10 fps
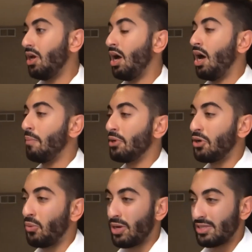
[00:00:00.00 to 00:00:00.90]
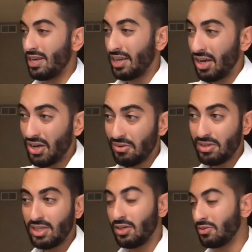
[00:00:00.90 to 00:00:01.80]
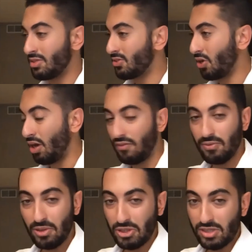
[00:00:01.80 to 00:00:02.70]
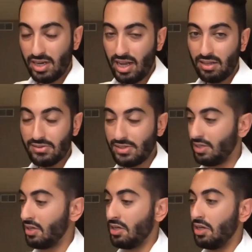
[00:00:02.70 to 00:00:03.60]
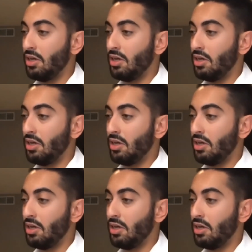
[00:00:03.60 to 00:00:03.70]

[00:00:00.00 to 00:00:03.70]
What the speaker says: you don't know where it's going to go, start off with just an LLC.